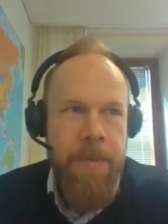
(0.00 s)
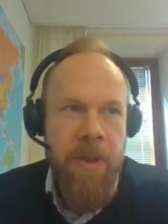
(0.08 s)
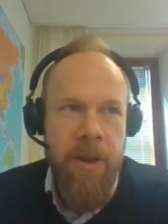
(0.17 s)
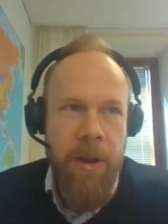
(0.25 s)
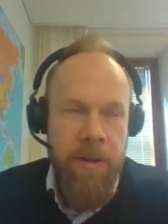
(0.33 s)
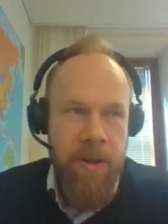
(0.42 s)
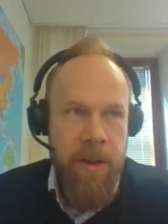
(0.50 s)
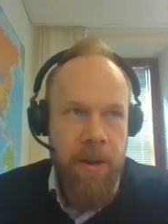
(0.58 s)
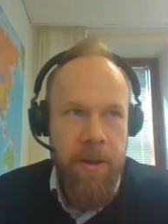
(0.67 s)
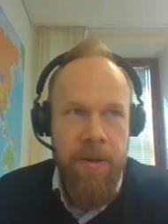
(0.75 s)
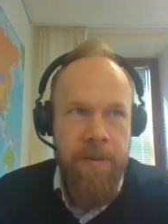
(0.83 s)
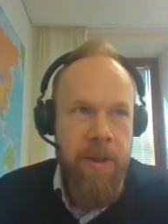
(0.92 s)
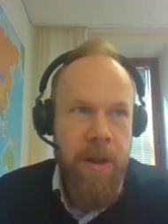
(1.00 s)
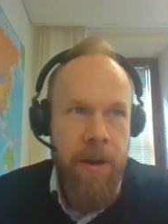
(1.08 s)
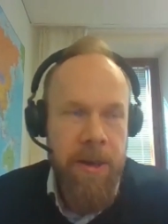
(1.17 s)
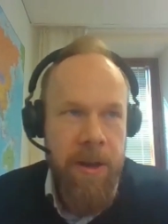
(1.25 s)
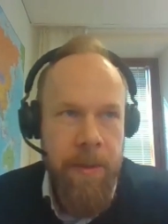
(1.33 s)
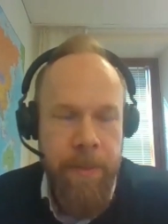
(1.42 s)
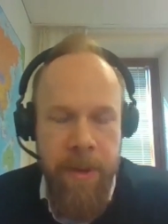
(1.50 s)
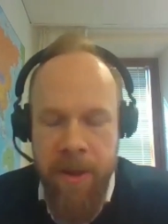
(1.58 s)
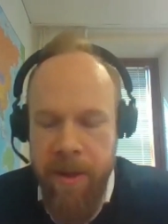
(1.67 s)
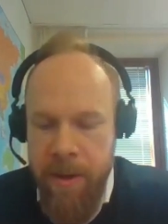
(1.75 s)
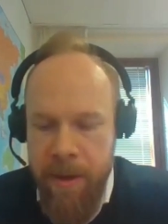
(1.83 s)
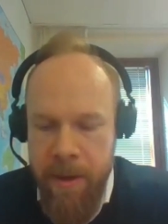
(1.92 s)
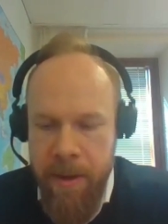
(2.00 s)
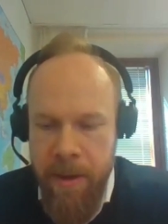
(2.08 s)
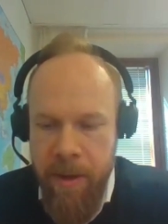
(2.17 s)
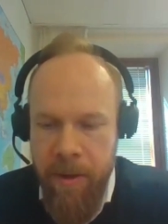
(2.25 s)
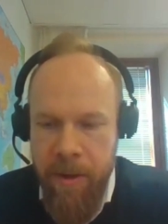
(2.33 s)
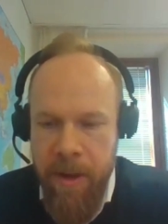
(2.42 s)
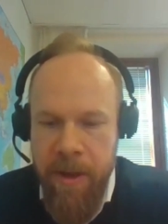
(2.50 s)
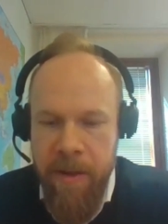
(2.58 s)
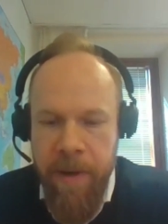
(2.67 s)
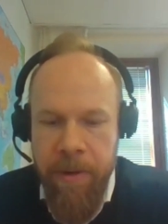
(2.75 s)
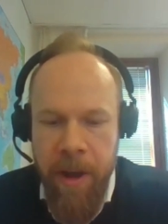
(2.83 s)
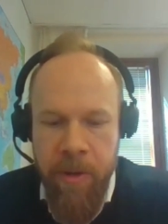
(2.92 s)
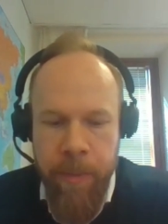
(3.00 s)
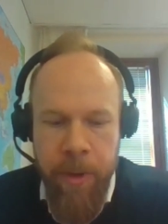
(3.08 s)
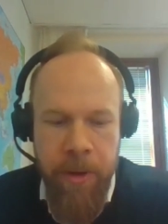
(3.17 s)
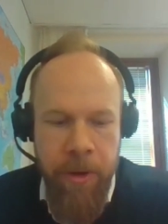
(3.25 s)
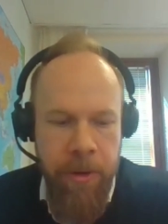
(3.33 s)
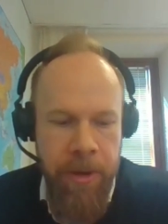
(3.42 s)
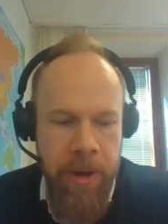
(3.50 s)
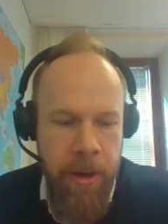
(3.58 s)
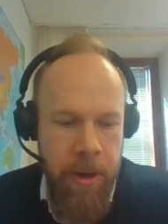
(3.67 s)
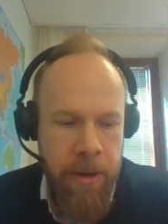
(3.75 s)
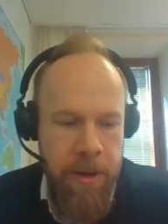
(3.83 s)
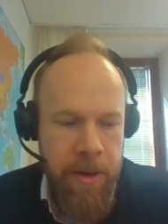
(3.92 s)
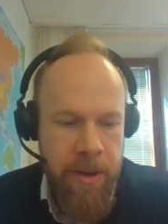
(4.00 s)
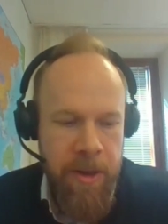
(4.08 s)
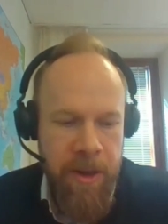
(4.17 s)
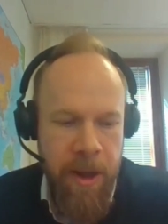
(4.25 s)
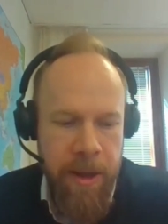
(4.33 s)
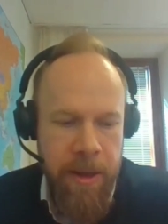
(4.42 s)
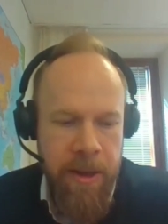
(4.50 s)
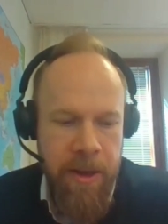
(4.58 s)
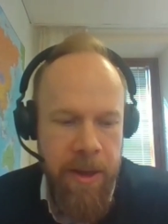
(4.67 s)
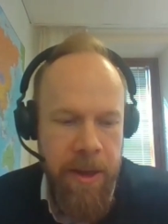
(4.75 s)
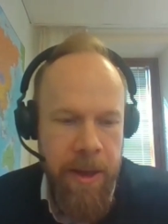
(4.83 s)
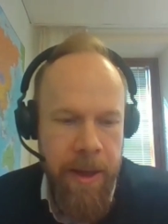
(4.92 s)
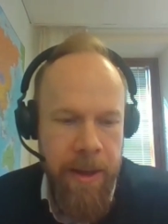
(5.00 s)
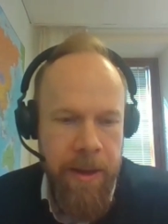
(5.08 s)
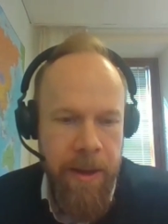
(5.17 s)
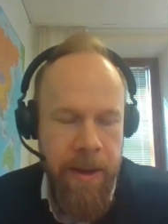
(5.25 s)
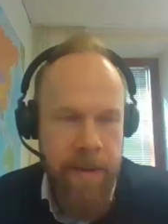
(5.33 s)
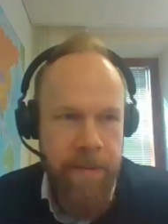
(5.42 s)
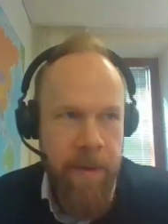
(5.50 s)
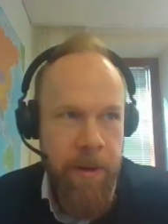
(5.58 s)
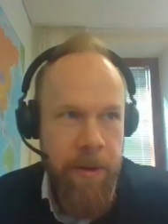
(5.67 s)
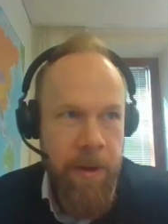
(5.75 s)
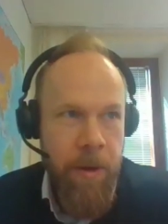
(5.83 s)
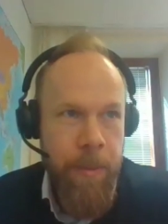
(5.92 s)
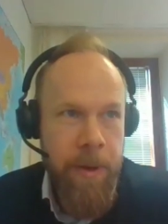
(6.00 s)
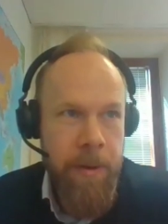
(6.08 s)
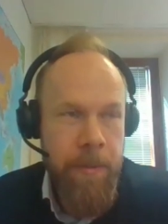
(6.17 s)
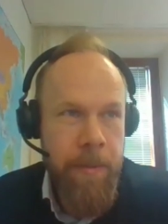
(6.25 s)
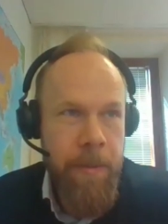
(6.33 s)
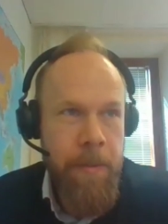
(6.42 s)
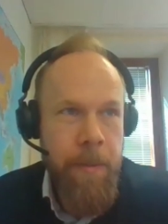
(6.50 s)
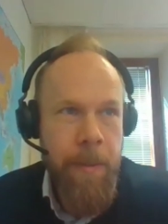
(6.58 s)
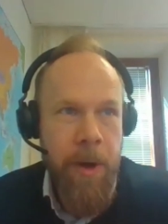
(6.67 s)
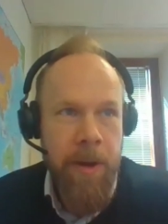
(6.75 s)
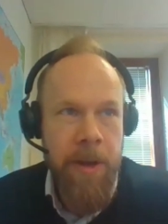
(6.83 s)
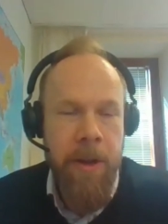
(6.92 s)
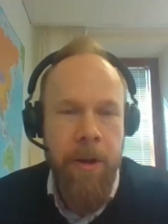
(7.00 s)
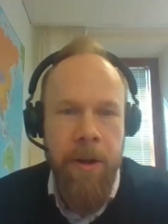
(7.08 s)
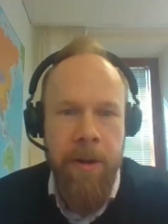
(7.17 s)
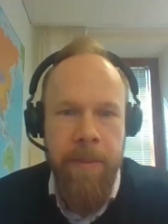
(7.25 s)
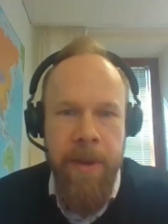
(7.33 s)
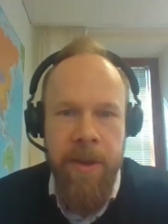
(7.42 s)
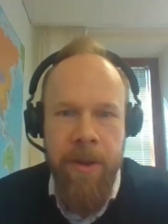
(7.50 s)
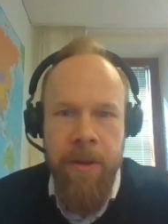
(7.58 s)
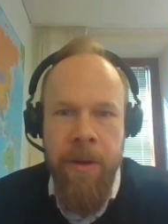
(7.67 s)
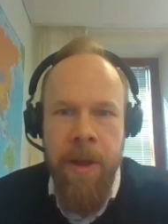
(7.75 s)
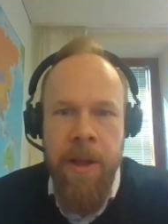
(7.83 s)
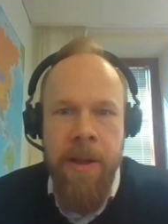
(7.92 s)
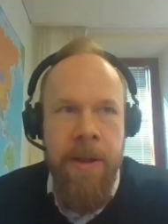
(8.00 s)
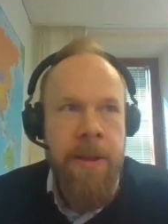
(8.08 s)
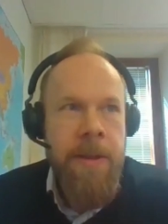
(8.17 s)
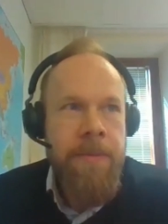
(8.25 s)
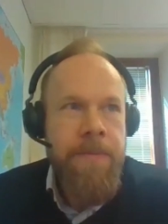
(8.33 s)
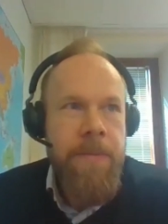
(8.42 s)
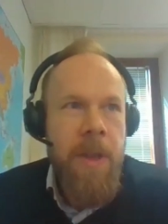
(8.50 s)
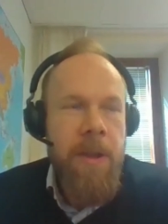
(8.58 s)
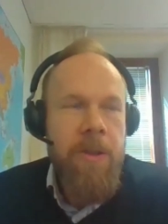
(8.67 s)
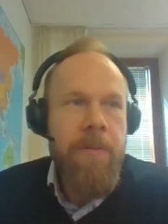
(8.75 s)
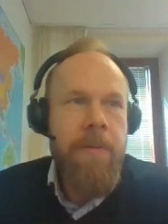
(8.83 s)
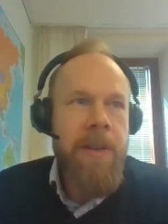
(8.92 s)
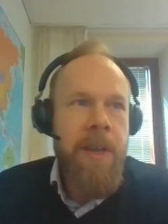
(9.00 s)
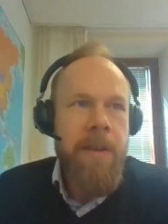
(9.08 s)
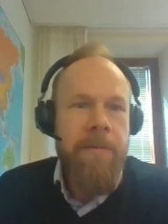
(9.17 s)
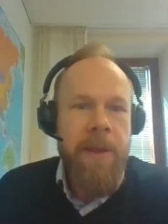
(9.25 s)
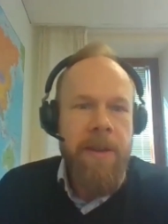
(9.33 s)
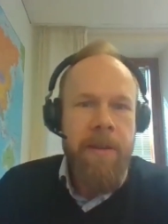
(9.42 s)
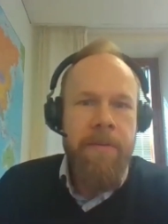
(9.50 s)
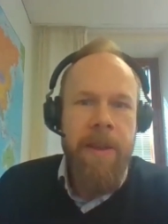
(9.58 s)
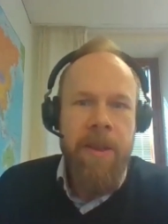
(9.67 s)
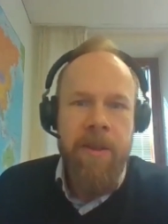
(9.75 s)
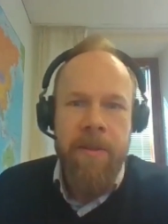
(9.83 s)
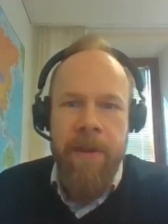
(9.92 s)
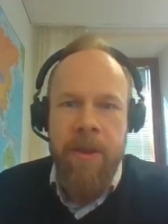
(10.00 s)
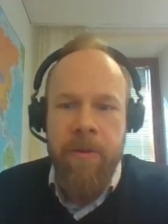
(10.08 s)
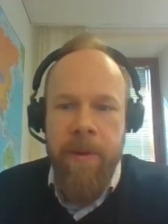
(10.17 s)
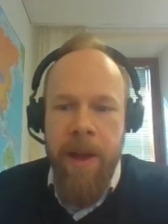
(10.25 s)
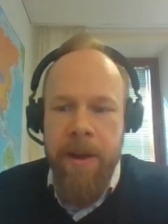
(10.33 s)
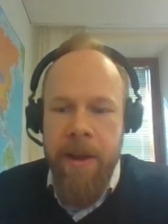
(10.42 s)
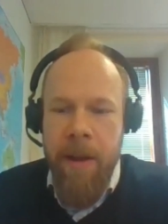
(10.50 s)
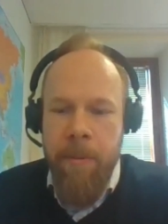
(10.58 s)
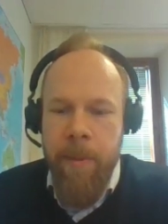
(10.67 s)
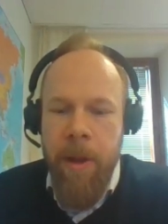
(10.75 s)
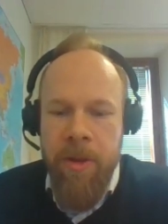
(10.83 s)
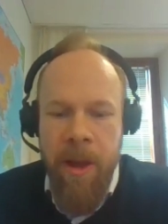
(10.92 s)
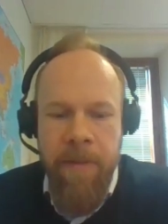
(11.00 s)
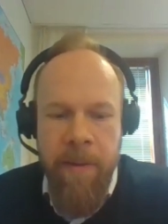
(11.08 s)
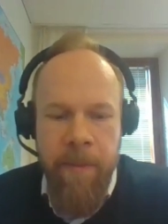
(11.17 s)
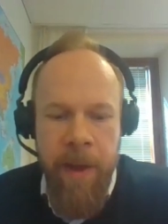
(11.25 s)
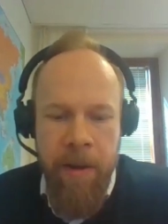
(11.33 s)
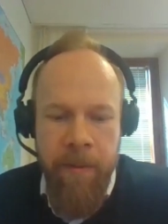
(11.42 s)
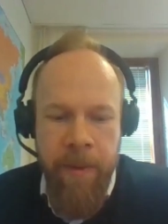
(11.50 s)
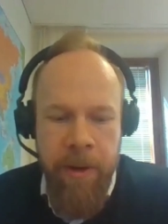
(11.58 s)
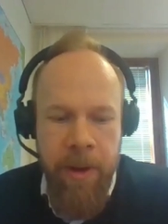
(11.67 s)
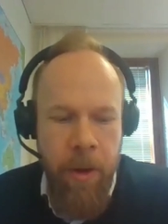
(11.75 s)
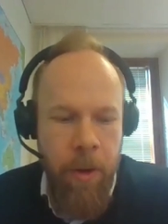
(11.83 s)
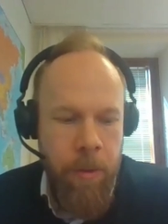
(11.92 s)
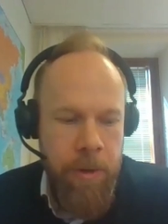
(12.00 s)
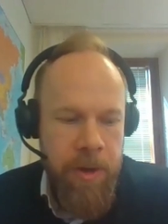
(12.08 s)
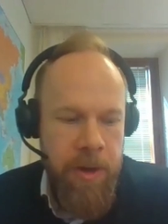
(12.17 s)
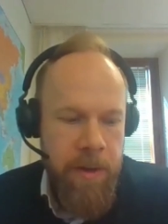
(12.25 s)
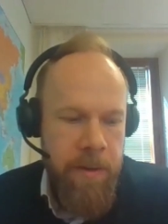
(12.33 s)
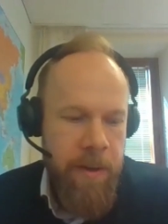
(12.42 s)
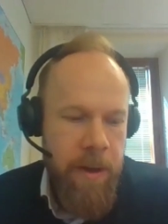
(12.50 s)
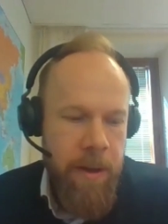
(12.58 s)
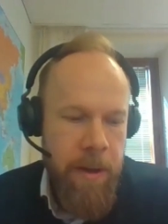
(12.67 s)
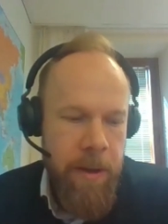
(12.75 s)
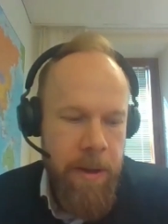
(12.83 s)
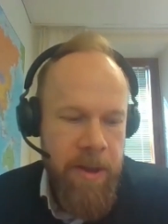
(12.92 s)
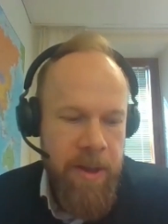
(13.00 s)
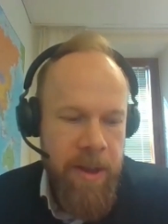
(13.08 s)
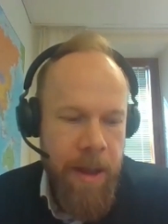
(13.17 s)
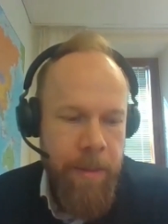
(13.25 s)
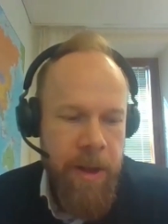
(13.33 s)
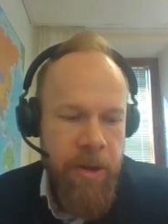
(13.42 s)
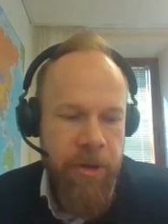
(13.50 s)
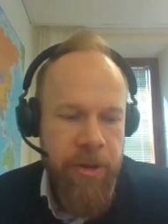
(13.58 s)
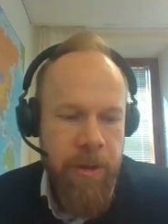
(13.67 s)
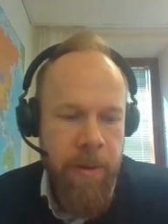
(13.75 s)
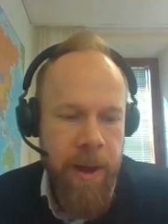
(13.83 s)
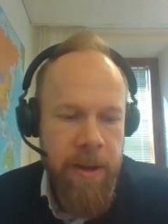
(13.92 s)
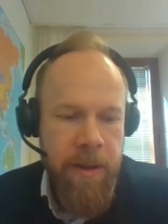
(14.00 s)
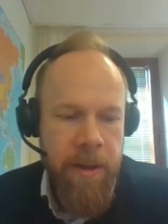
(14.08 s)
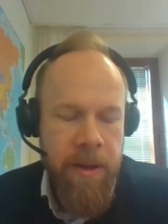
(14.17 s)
there's a lot of lots of startups. Uh, so it's, it's a very entrepreneurial society and, and very open market economy. So so fintech fintech fits fits right in, and we also have a very old, uh, established, quite